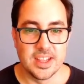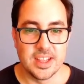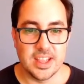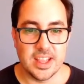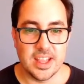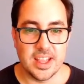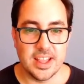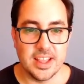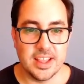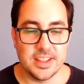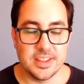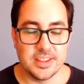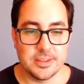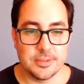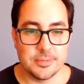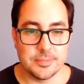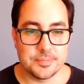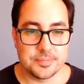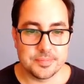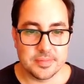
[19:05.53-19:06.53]

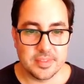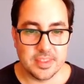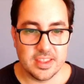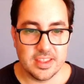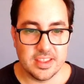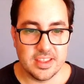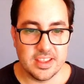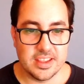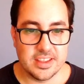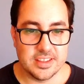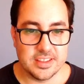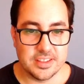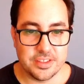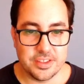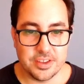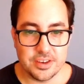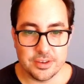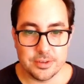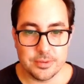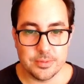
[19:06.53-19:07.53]
And the
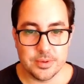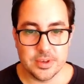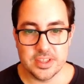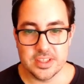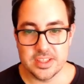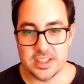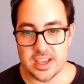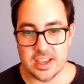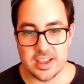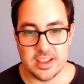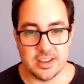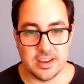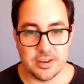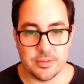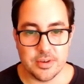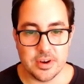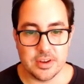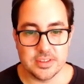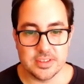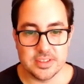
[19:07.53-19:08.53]
third one, yeah,
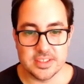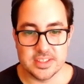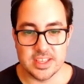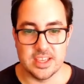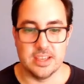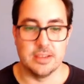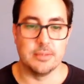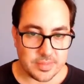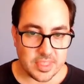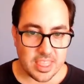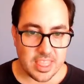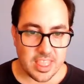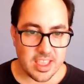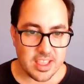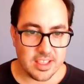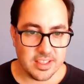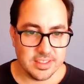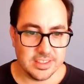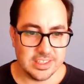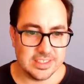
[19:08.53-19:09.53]
around the same.
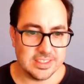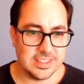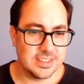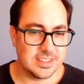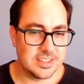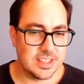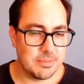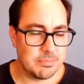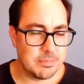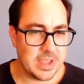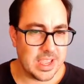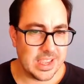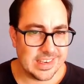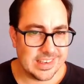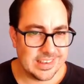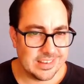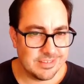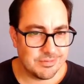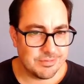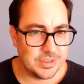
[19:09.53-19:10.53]
This is the
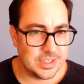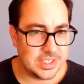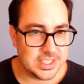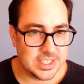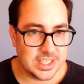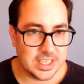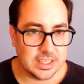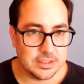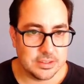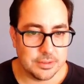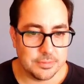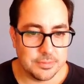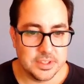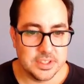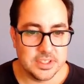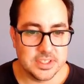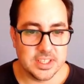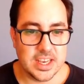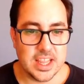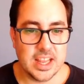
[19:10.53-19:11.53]
main result of
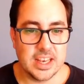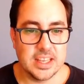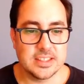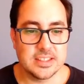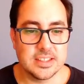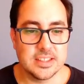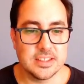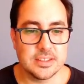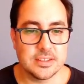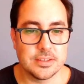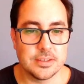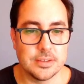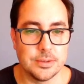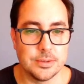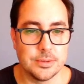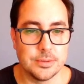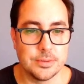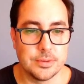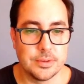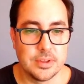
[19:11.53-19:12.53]
this analysis.
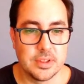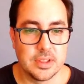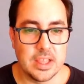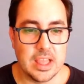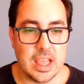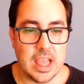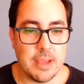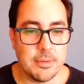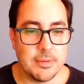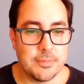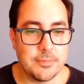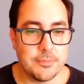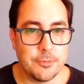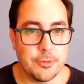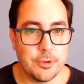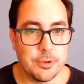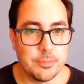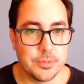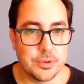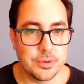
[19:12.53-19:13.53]
So I have a
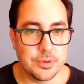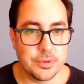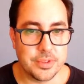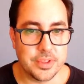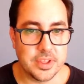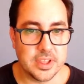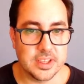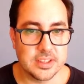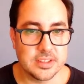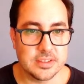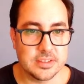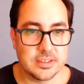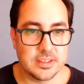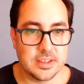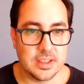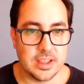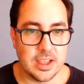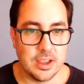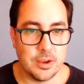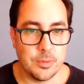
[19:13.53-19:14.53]
few more things
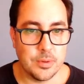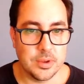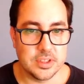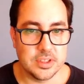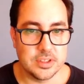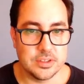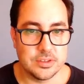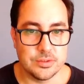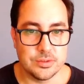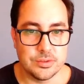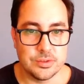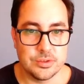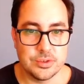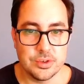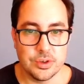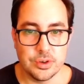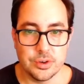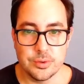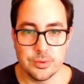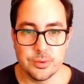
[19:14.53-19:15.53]
I wanted to
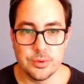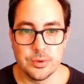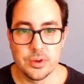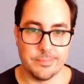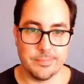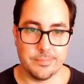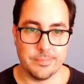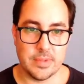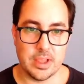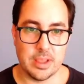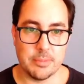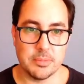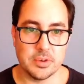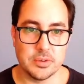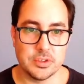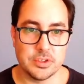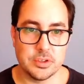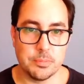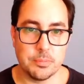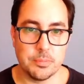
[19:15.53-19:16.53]
show. I'm going
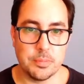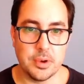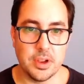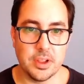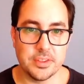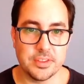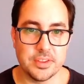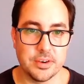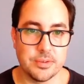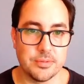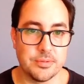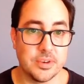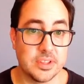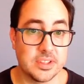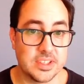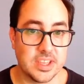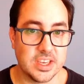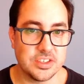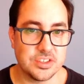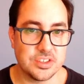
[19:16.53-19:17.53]
to plot the
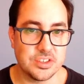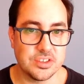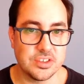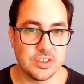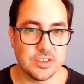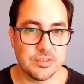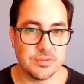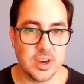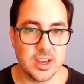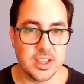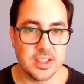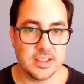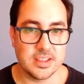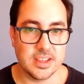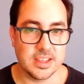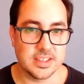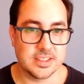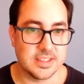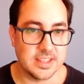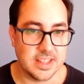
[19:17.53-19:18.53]
retention rate
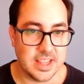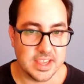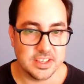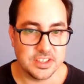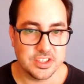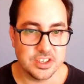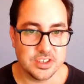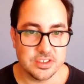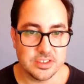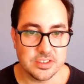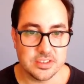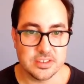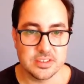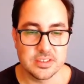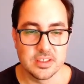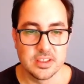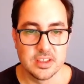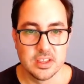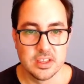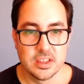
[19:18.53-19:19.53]
as line charts.
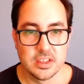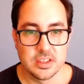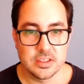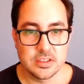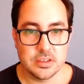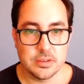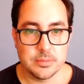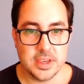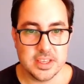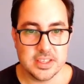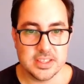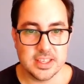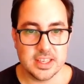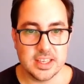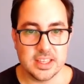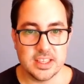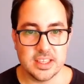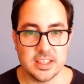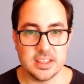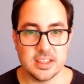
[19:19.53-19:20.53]
So
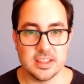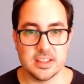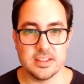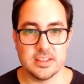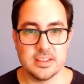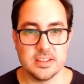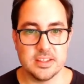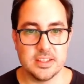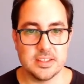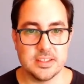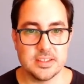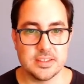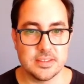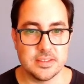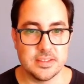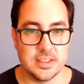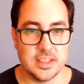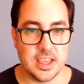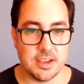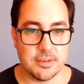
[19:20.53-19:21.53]
basically, this
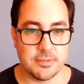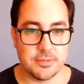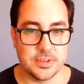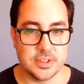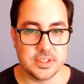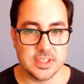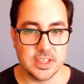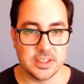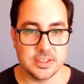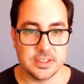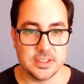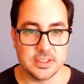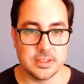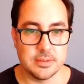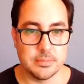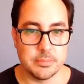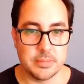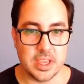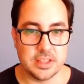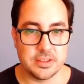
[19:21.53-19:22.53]
DF result is the
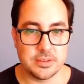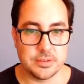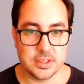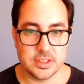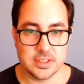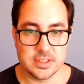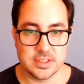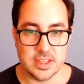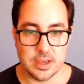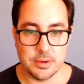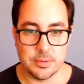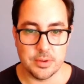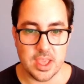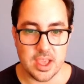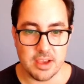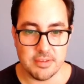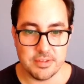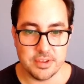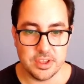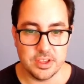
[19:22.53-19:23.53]
matrix that we
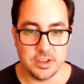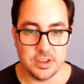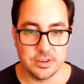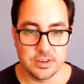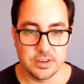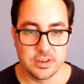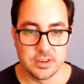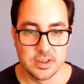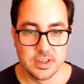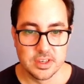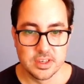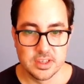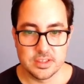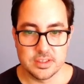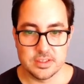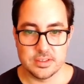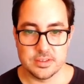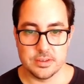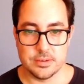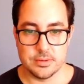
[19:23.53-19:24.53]
have here.
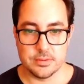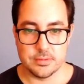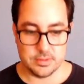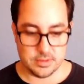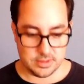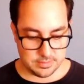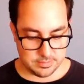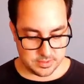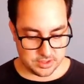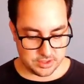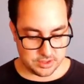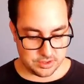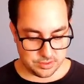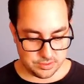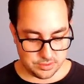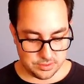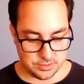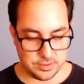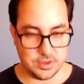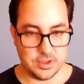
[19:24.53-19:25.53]
So let me show
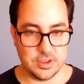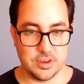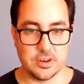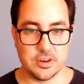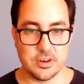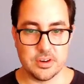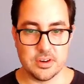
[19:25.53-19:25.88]
you here.